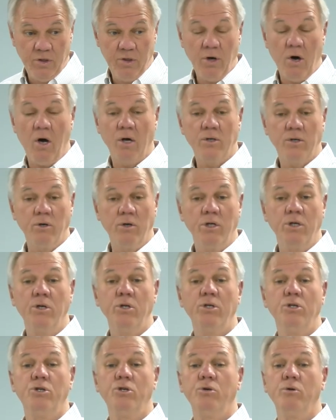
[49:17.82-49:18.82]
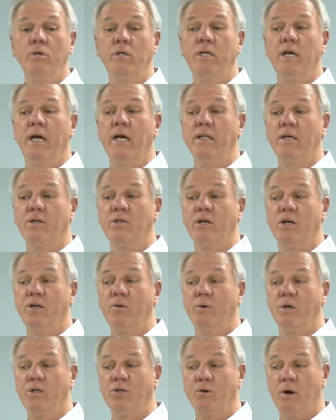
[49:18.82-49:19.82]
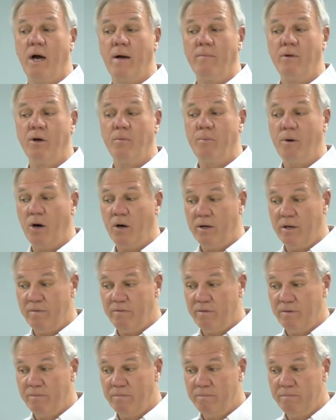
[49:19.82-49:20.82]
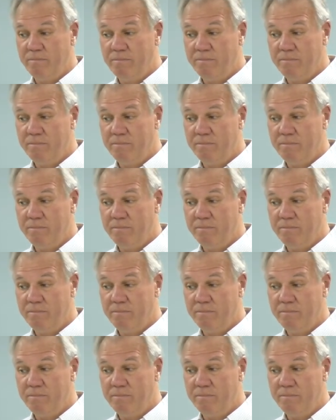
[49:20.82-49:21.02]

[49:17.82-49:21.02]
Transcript: you talk to a good Jew today, they'll tell you what tribe they're a part of.